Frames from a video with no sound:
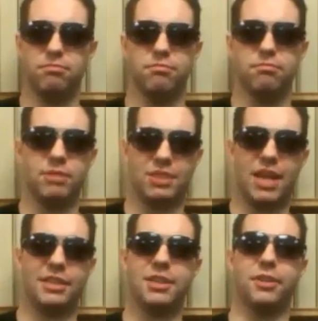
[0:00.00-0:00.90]

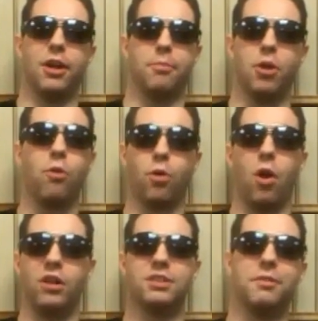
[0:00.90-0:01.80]
mistakes here and there, but
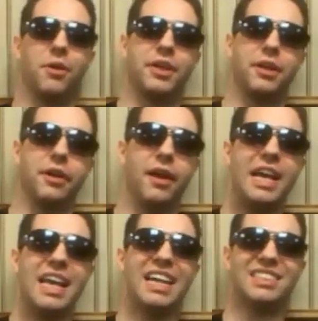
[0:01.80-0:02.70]
overall, it's very good.
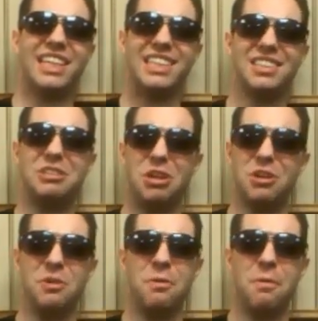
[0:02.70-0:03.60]
Season
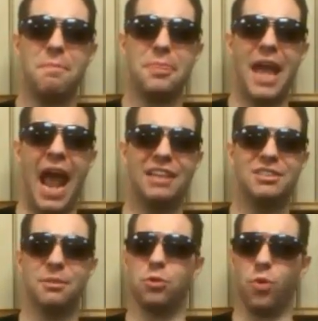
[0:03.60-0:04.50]
two had
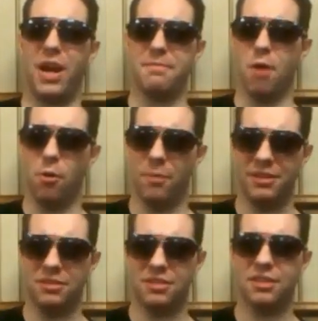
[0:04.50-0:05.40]
some great
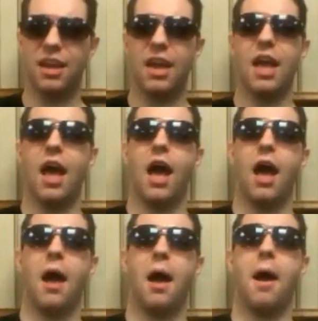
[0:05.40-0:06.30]
moments.
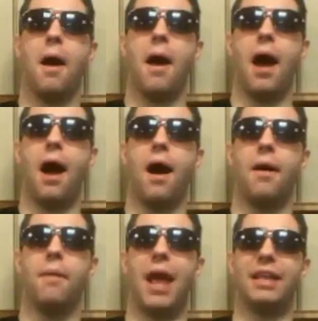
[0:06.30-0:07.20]

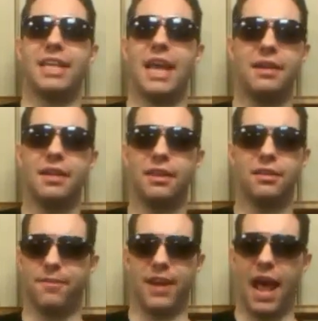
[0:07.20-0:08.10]
Um, and the ending,
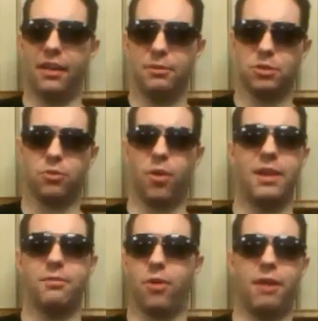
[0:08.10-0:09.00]
the finale was
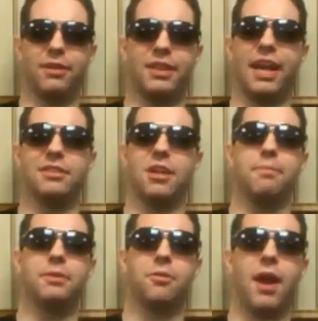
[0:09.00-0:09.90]
great, and where everything ends
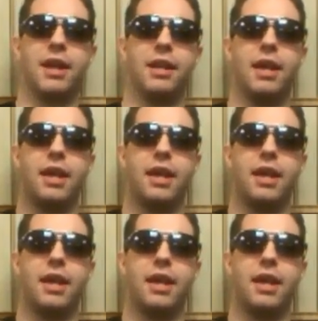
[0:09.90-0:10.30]
up is great.